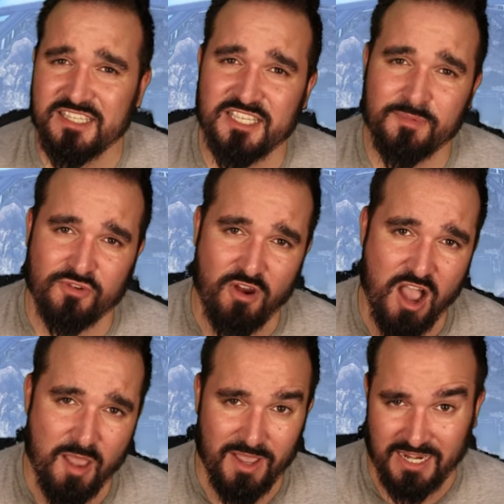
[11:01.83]

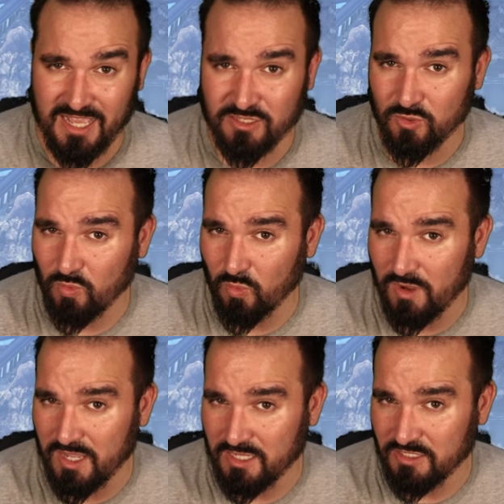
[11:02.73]
subscribe. And as
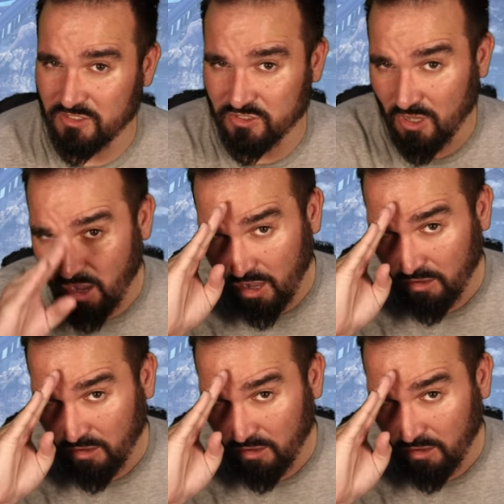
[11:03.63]
always, oh,